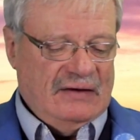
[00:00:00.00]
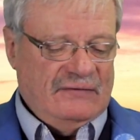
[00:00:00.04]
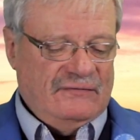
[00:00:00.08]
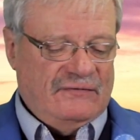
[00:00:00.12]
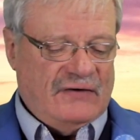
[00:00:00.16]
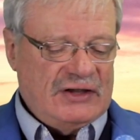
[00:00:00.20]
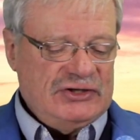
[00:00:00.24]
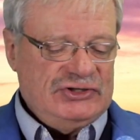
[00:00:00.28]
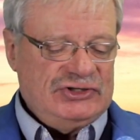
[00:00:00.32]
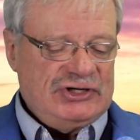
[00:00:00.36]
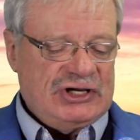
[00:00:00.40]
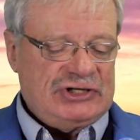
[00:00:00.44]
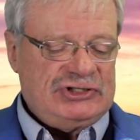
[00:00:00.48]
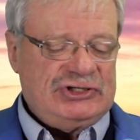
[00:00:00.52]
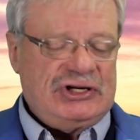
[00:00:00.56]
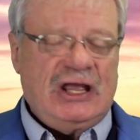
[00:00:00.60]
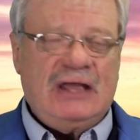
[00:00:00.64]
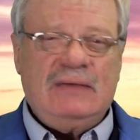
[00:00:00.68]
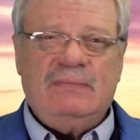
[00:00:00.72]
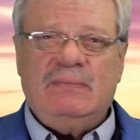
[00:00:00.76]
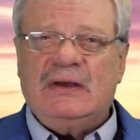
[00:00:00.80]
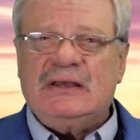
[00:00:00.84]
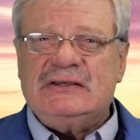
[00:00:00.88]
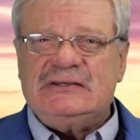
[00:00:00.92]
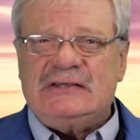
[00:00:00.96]
Funds
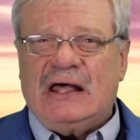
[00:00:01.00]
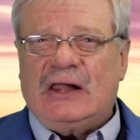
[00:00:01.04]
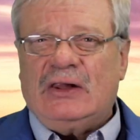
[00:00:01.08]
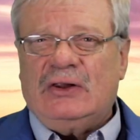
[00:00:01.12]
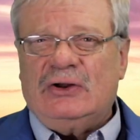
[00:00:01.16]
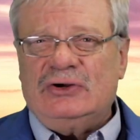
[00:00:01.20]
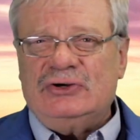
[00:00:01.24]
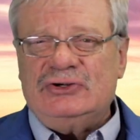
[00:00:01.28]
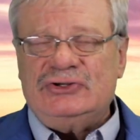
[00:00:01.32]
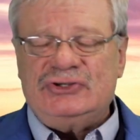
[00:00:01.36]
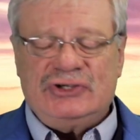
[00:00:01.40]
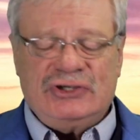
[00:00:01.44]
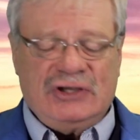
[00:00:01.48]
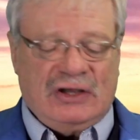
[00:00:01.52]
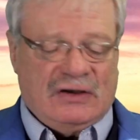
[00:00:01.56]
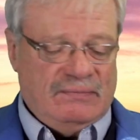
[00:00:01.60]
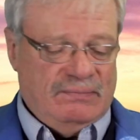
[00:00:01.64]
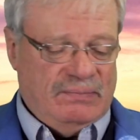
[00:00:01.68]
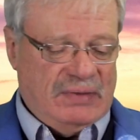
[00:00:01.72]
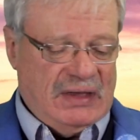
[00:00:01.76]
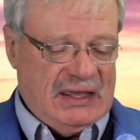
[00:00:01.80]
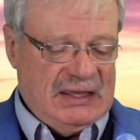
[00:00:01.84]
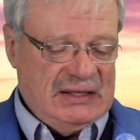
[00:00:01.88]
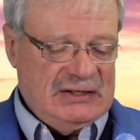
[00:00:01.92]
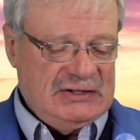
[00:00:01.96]
yesterday, big sellers of
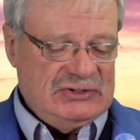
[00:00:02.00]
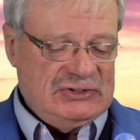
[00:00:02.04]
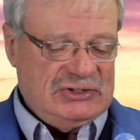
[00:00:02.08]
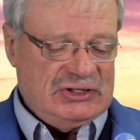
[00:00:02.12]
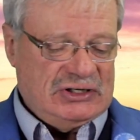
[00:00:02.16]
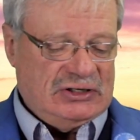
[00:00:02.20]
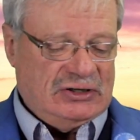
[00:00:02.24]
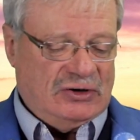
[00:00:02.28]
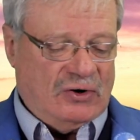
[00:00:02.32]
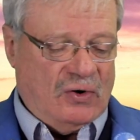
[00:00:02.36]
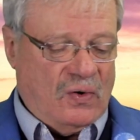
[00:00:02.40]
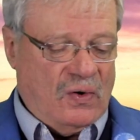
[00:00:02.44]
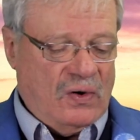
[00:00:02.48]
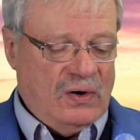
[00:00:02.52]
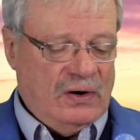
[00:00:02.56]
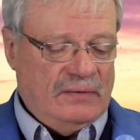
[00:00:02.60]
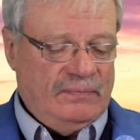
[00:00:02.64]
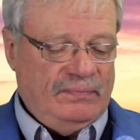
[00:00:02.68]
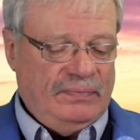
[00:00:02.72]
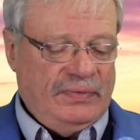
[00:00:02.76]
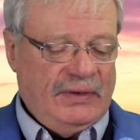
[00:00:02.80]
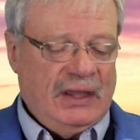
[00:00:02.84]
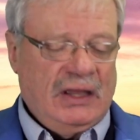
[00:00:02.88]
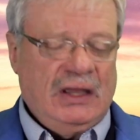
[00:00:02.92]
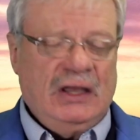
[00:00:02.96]
beans and
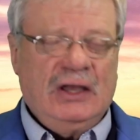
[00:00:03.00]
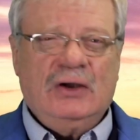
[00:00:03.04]
corn,